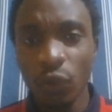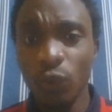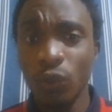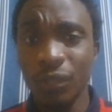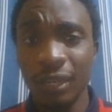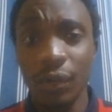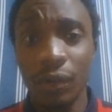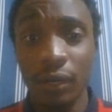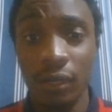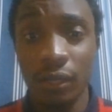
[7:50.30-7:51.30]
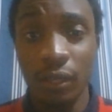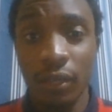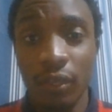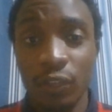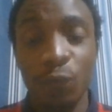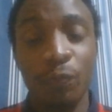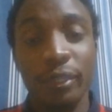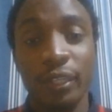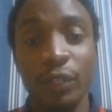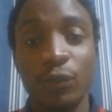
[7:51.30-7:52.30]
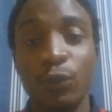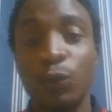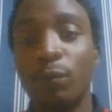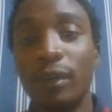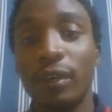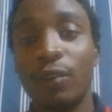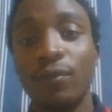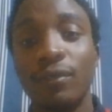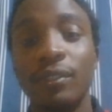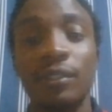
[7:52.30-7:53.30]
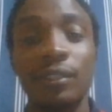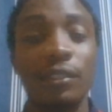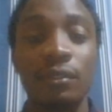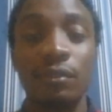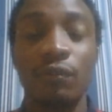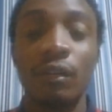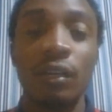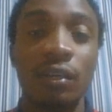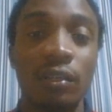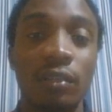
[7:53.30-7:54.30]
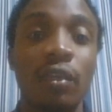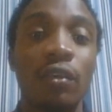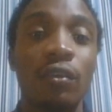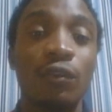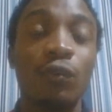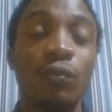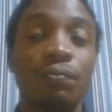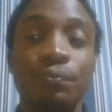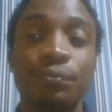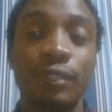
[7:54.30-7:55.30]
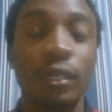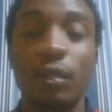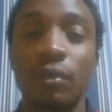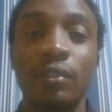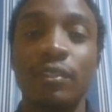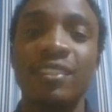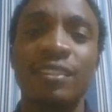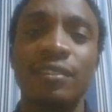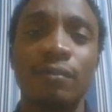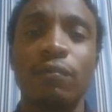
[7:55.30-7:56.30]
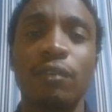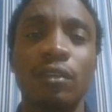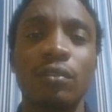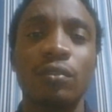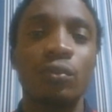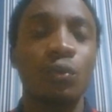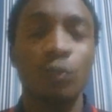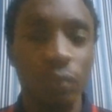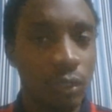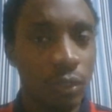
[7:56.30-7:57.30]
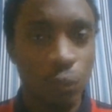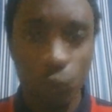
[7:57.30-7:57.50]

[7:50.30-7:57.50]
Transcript: or don't allow her to pressure you into buying all these things for her. You know, yeah, it's just a red flag. So don't.